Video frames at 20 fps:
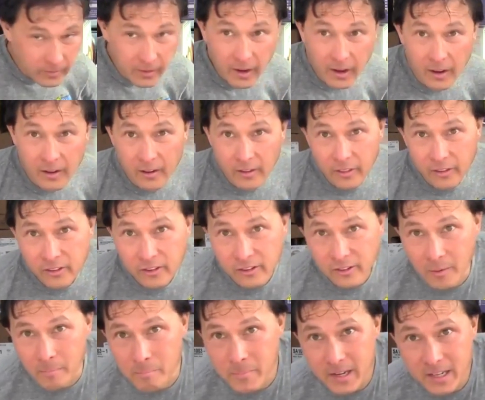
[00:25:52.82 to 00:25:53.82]
And uh, this
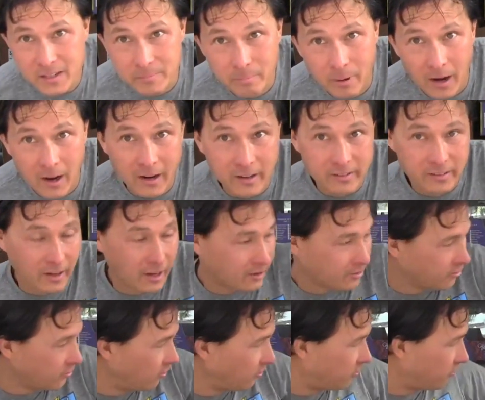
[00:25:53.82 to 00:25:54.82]
is a mixed box,
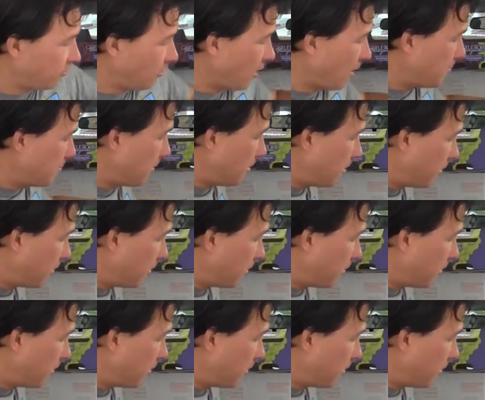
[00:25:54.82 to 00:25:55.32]
actually. It's the top